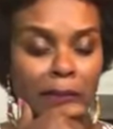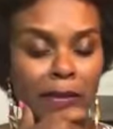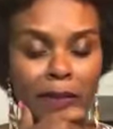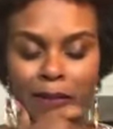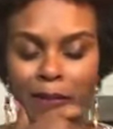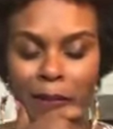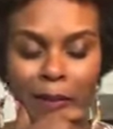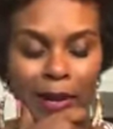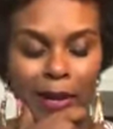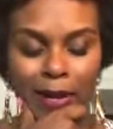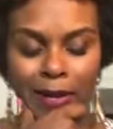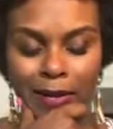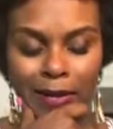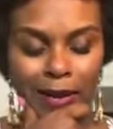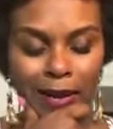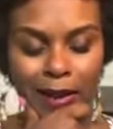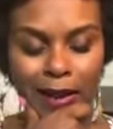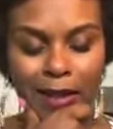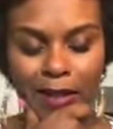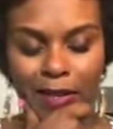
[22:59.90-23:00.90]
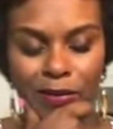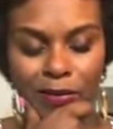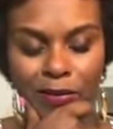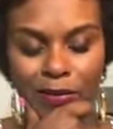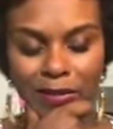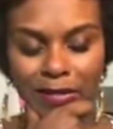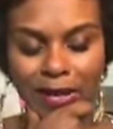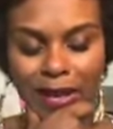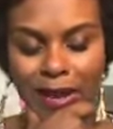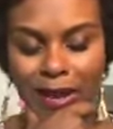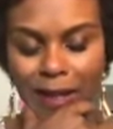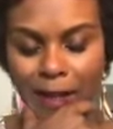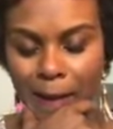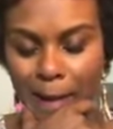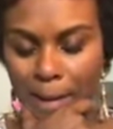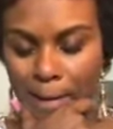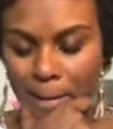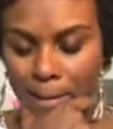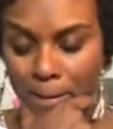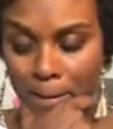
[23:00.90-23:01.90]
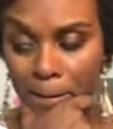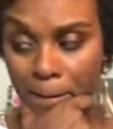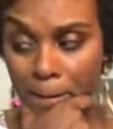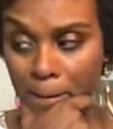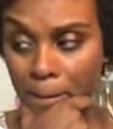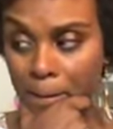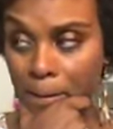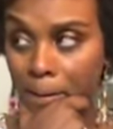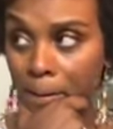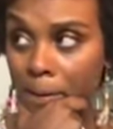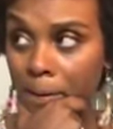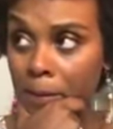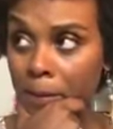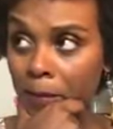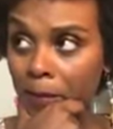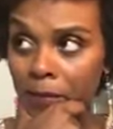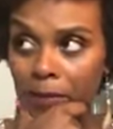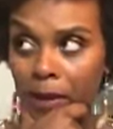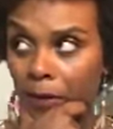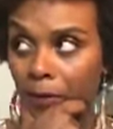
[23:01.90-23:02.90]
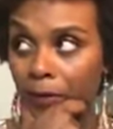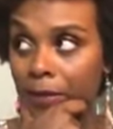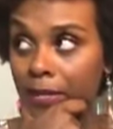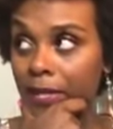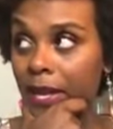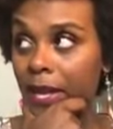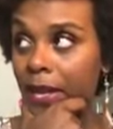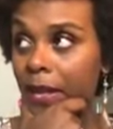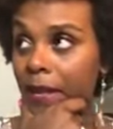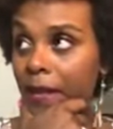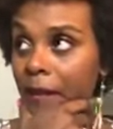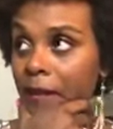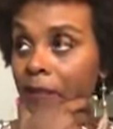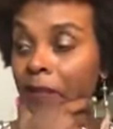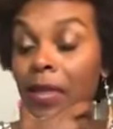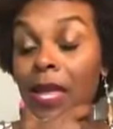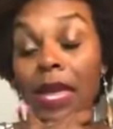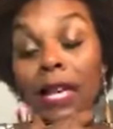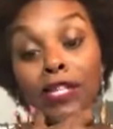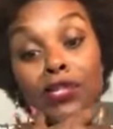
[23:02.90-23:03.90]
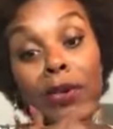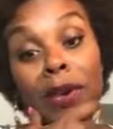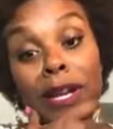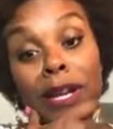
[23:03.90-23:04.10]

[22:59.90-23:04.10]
I ain't gonna say that. Not gonna say it. So anywho,